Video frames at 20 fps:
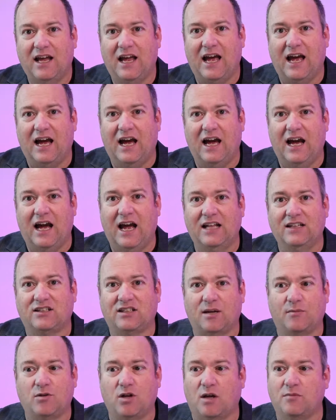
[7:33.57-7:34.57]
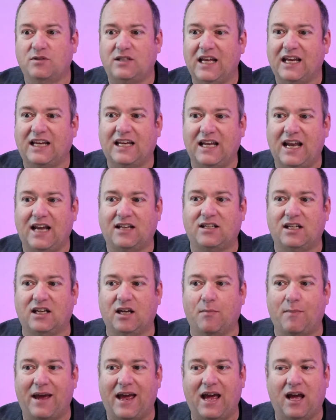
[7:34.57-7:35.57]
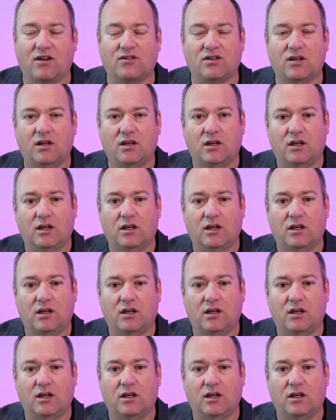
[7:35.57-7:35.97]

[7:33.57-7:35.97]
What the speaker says: And sometimes they're connecting about,